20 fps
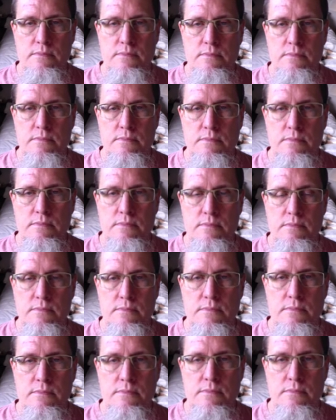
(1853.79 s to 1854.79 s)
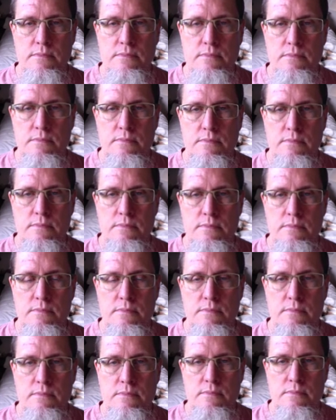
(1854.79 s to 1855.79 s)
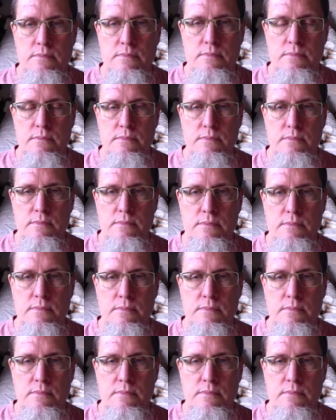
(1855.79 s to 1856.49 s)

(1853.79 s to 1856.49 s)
This person isn't speaking.